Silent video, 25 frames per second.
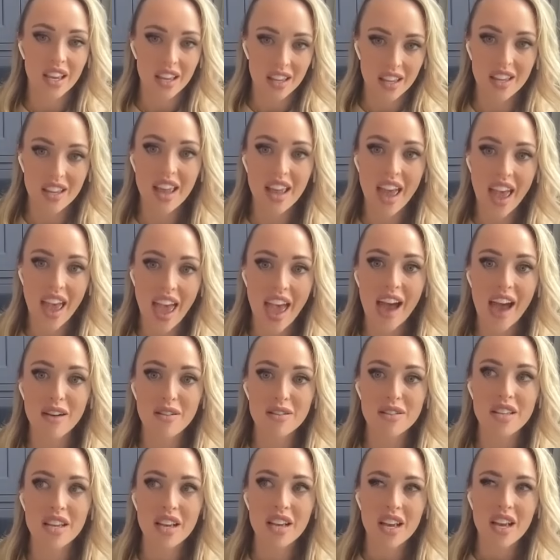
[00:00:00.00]
Yeah, I
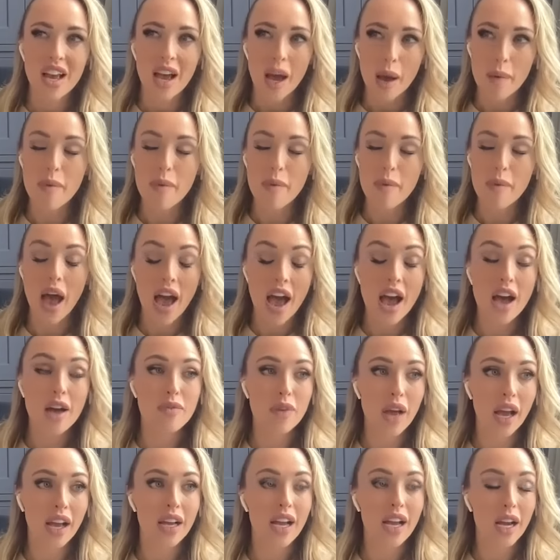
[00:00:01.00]
was. Um, um,
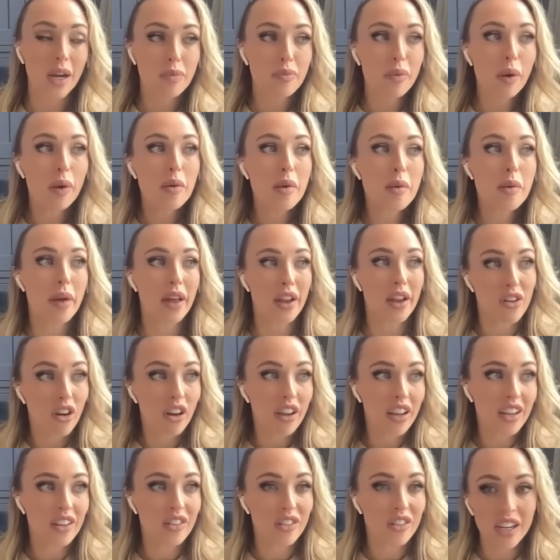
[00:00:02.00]
I, I probably a bit
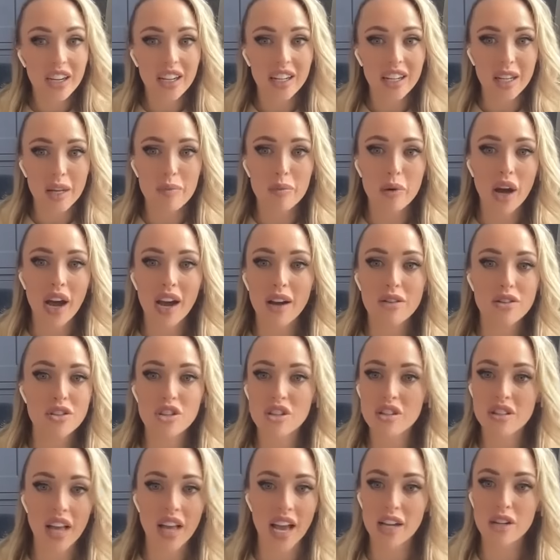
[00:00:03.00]
annoying, really, but I was just
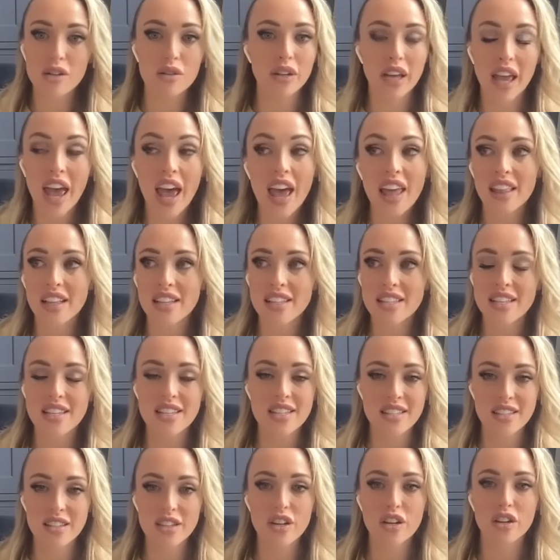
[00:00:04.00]
like, I don't care. This is,
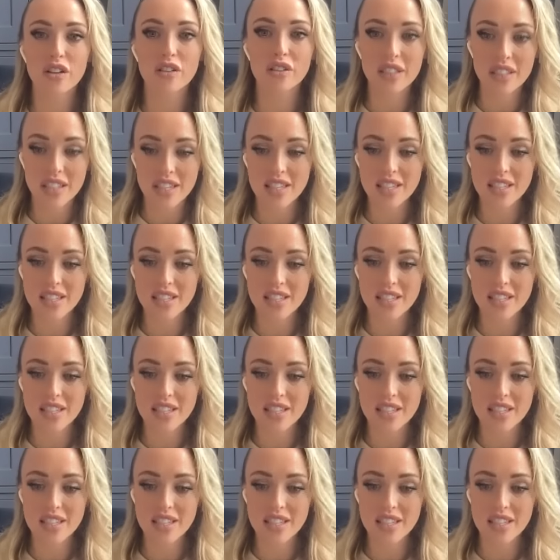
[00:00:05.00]
you know, this.